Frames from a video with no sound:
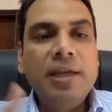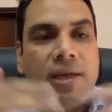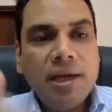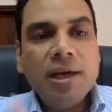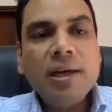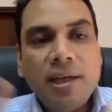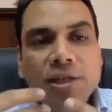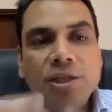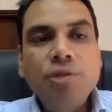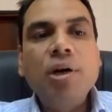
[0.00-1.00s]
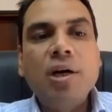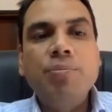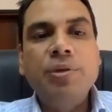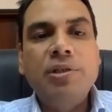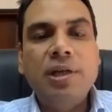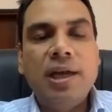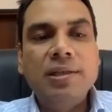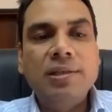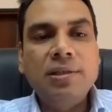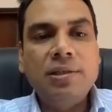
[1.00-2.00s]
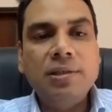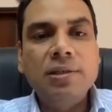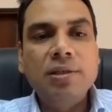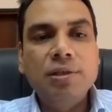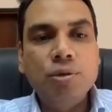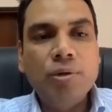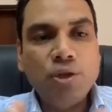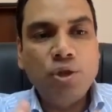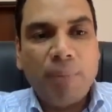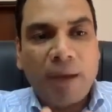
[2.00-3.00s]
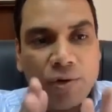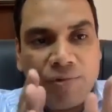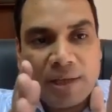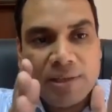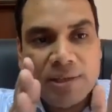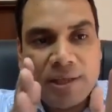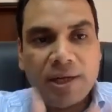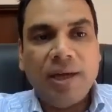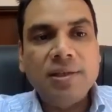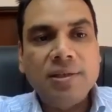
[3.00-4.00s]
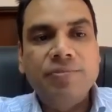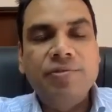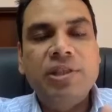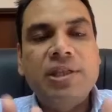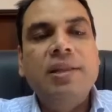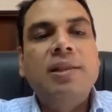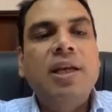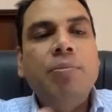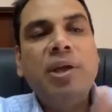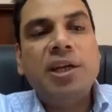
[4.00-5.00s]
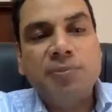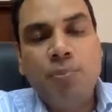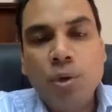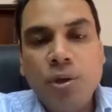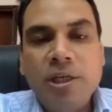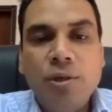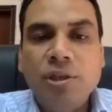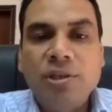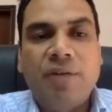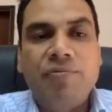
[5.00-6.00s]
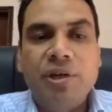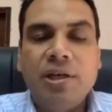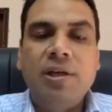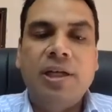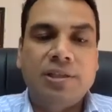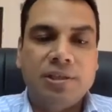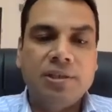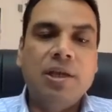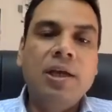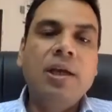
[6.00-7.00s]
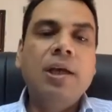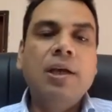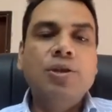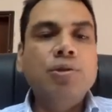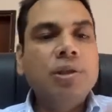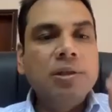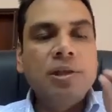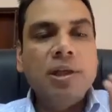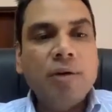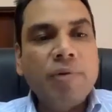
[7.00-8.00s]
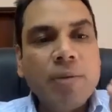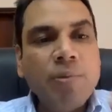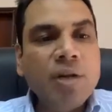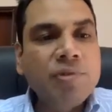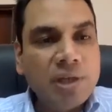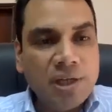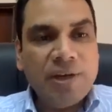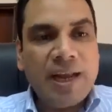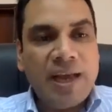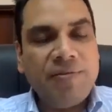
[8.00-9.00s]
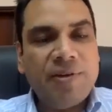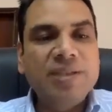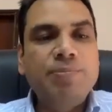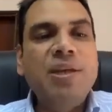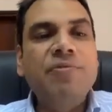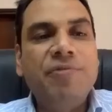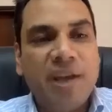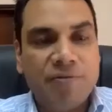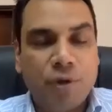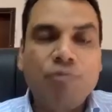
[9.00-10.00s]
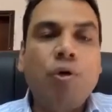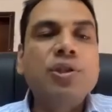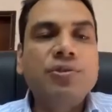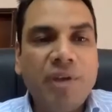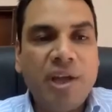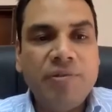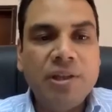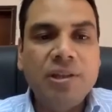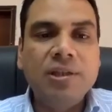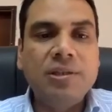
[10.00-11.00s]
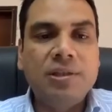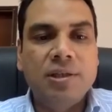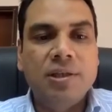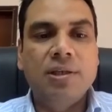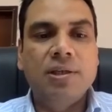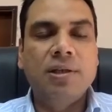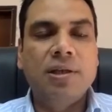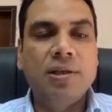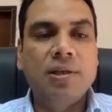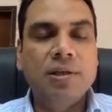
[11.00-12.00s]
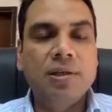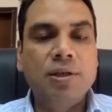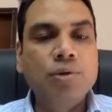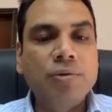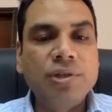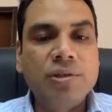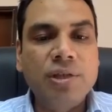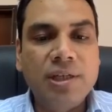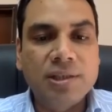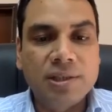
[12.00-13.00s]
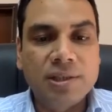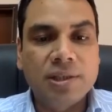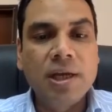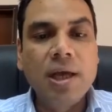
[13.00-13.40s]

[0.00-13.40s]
India can issue a compulsory license so as to manufacture drugs, which can then be exported to this African nation. So the requirement of 31F has been waived or was waived in this 2003 decision.